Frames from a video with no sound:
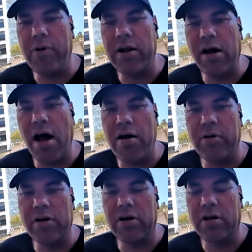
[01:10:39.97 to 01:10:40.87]
what Kant
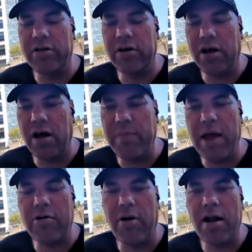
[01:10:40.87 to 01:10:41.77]
would call the
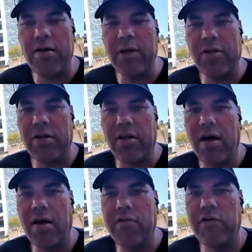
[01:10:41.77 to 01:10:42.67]
heteronymous
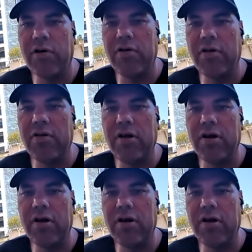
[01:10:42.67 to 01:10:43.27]
forces,